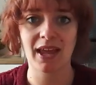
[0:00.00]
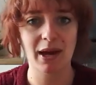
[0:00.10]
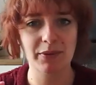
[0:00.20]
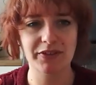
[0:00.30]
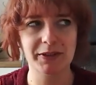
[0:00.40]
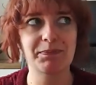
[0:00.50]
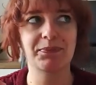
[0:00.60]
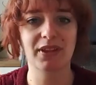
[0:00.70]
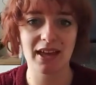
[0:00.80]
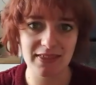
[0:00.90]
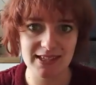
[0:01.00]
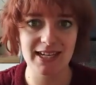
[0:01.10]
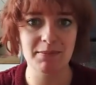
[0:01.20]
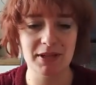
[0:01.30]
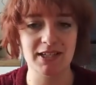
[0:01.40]
However, this
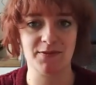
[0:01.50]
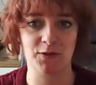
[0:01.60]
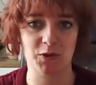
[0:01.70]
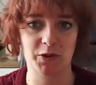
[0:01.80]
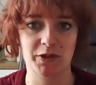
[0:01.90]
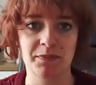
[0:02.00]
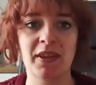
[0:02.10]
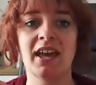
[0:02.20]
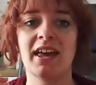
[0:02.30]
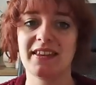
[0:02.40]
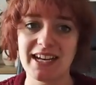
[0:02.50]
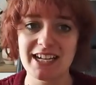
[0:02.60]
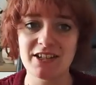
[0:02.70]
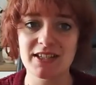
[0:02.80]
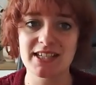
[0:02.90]
statement is flawed. The
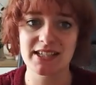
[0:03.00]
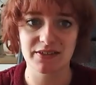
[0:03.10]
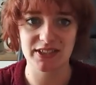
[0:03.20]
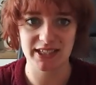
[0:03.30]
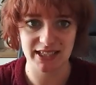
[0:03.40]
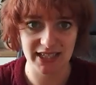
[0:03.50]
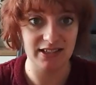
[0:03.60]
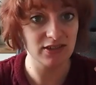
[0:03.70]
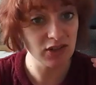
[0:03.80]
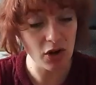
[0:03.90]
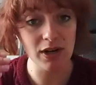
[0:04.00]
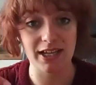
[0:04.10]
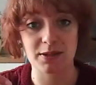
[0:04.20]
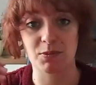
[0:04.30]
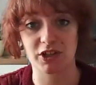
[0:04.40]
data in the silver tier is no
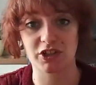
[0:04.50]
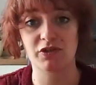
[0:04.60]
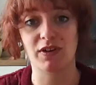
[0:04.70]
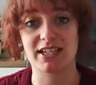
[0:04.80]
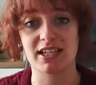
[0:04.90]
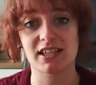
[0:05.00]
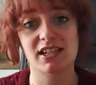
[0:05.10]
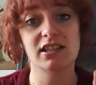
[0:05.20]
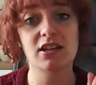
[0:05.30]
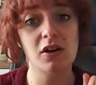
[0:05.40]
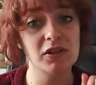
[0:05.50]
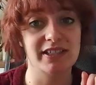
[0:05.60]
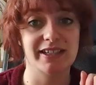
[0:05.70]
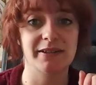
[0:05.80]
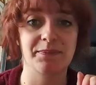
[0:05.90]
less production ready than in the gold
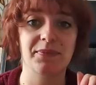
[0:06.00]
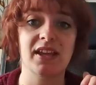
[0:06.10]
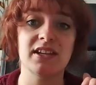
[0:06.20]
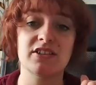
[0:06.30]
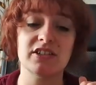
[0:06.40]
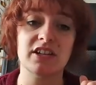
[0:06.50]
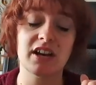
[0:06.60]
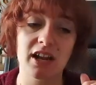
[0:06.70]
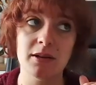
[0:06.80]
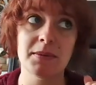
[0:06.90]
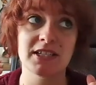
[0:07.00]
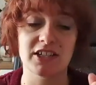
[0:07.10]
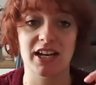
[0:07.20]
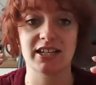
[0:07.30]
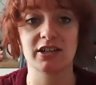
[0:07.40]
tier. It is just an
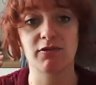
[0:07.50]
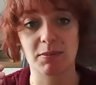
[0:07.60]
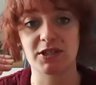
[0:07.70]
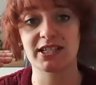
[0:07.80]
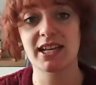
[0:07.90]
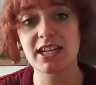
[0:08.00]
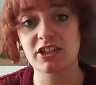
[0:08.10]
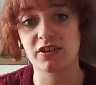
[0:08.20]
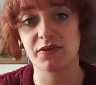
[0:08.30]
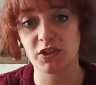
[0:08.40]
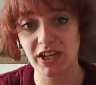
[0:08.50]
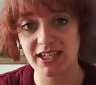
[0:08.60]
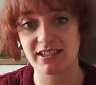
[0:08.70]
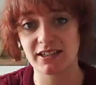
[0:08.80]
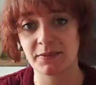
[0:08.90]
unopinionated representation of your
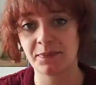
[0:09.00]
data.